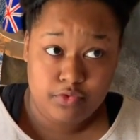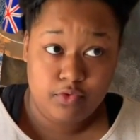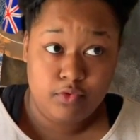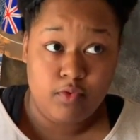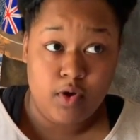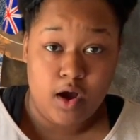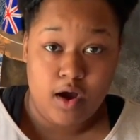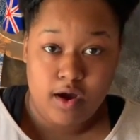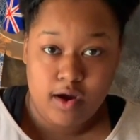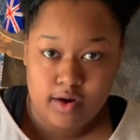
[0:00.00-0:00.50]

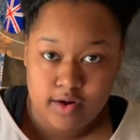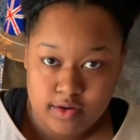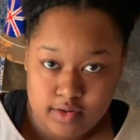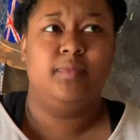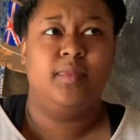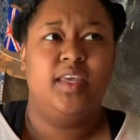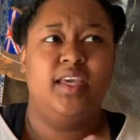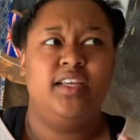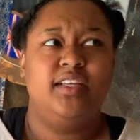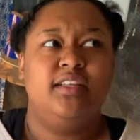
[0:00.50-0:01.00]
through art.
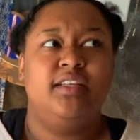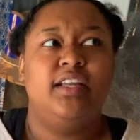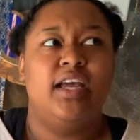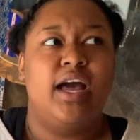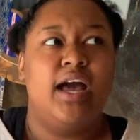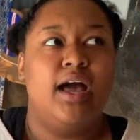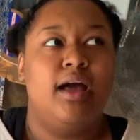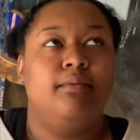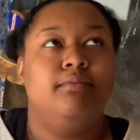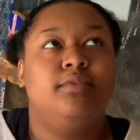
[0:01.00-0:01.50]
And
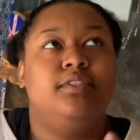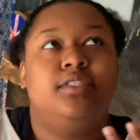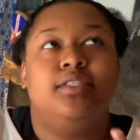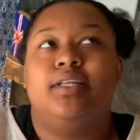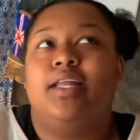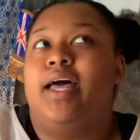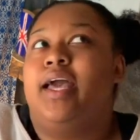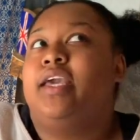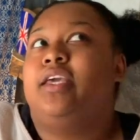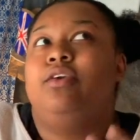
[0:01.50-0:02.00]
I'm just
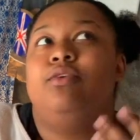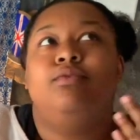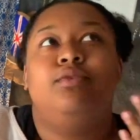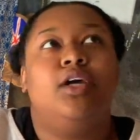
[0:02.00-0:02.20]
like,